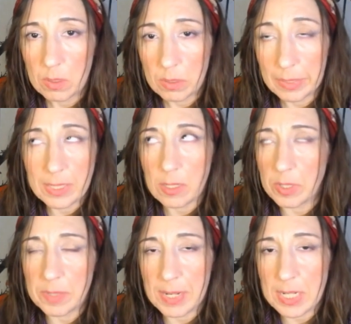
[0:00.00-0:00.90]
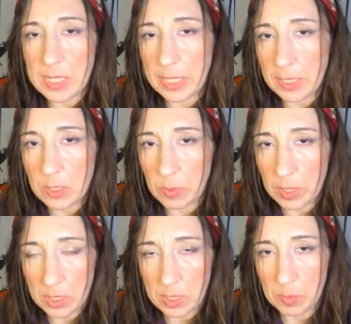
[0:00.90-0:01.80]
It's always fascinating to
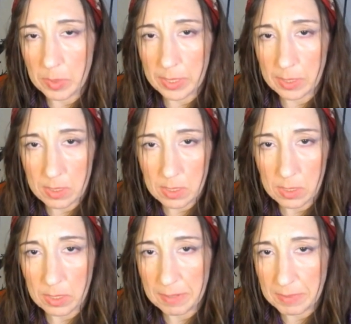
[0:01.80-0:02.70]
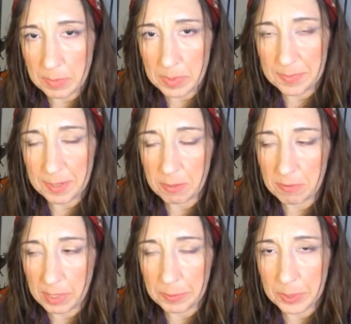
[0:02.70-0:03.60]
watch somebody's left hemisphere
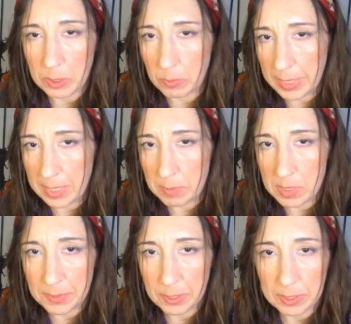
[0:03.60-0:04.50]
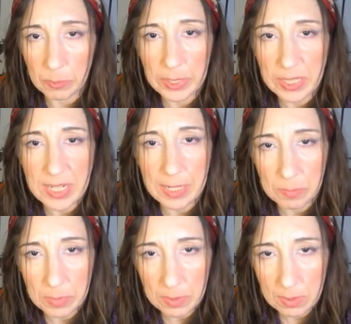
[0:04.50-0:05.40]
fight with their right hemisphere in real time.
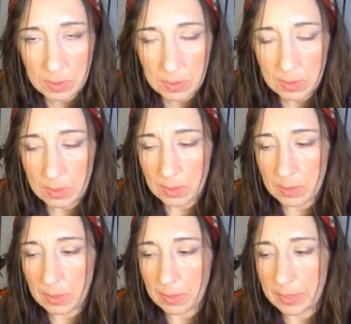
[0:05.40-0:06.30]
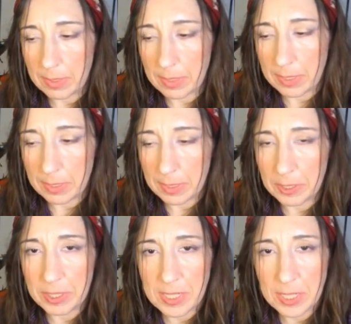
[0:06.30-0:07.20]
And you
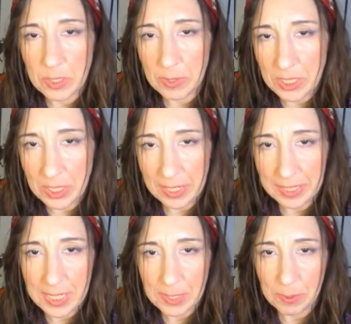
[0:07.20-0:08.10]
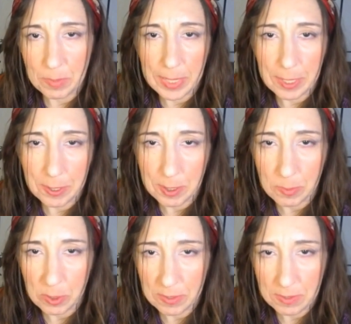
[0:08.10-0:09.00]
get a situation like this where the buyer's
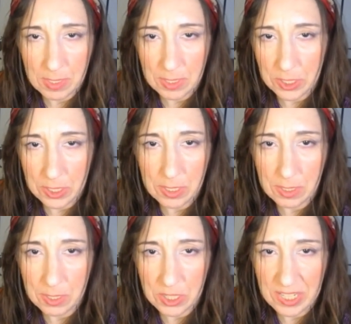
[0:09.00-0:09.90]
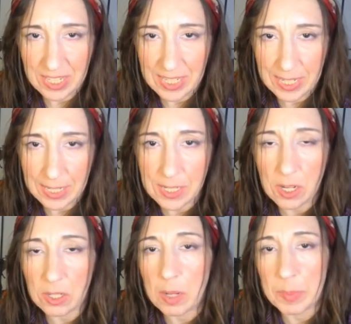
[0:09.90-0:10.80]
remorse just insists on
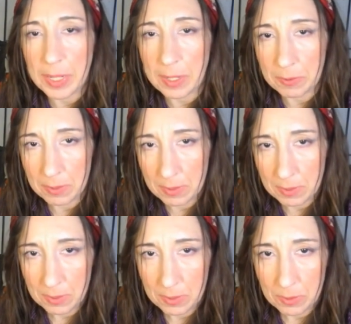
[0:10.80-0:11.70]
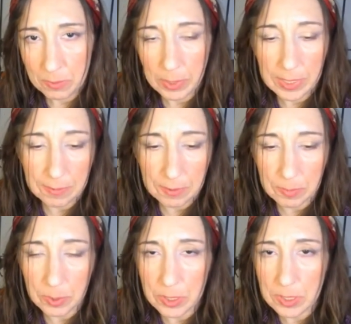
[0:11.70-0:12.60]
coming out right after the
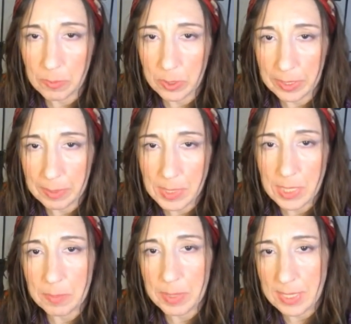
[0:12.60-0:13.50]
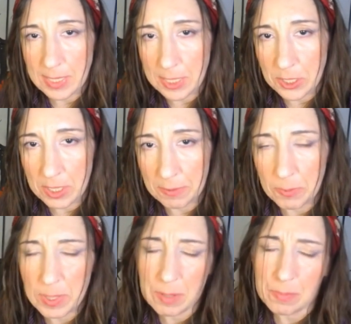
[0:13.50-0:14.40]
person proclaims it the best decision ever.
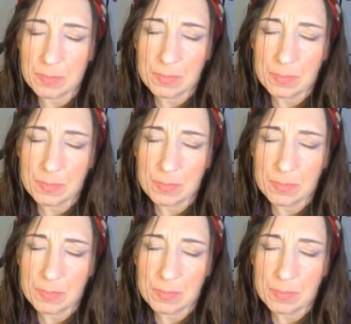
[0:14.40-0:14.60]
Well,